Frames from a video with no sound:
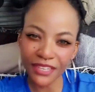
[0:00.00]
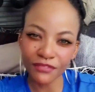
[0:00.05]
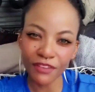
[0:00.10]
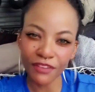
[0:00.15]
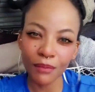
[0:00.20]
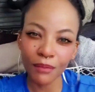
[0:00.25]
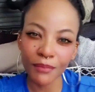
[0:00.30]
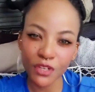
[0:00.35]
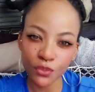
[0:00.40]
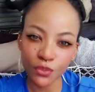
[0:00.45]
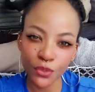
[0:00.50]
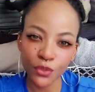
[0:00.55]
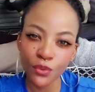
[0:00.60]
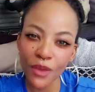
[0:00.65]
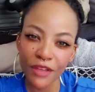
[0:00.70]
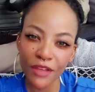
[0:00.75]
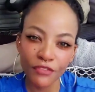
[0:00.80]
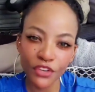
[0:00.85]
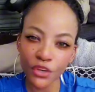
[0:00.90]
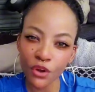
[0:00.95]
environment with
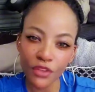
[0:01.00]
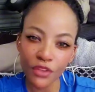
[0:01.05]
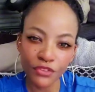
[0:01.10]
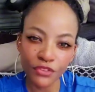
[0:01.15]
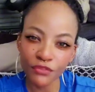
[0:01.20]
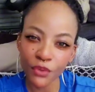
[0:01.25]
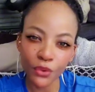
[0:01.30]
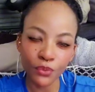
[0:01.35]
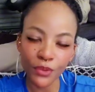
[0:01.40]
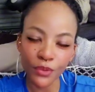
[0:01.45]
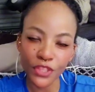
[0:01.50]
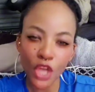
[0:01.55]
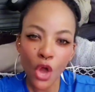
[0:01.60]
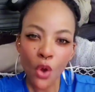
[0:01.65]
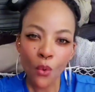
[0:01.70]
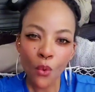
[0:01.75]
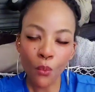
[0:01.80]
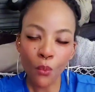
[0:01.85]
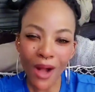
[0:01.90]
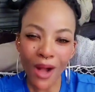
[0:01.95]
whoever you're on the phone with.
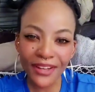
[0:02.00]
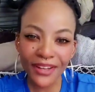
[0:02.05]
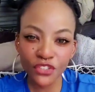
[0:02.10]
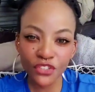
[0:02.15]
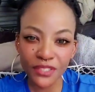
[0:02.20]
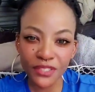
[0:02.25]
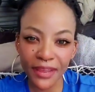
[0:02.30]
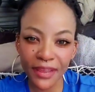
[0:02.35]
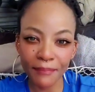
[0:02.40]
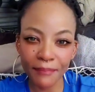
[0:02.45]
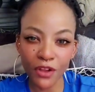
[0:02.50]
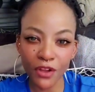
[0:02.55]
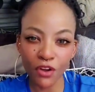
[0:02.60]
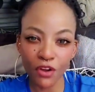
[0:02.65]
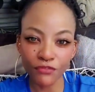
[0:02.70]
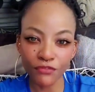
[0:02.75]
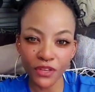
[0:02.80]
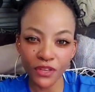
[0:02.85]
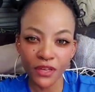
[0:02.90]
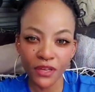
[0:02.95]
Why did you take my
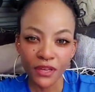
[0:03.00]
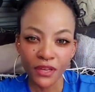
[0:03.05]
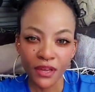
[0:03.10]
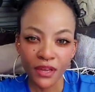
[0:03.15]
coffee?